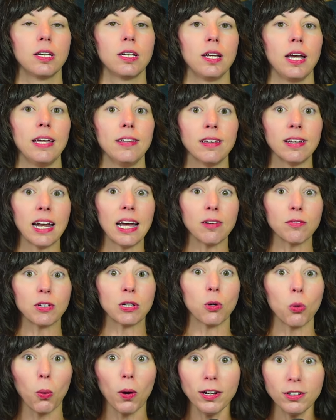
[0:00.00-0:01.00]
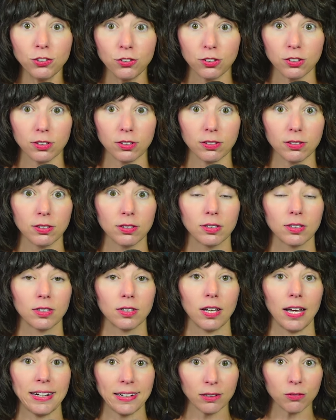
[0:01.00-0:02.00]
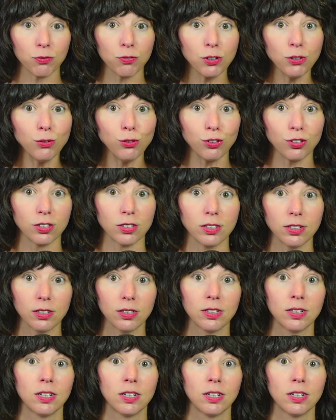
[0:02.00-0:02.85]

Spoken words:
and then having questions and confusion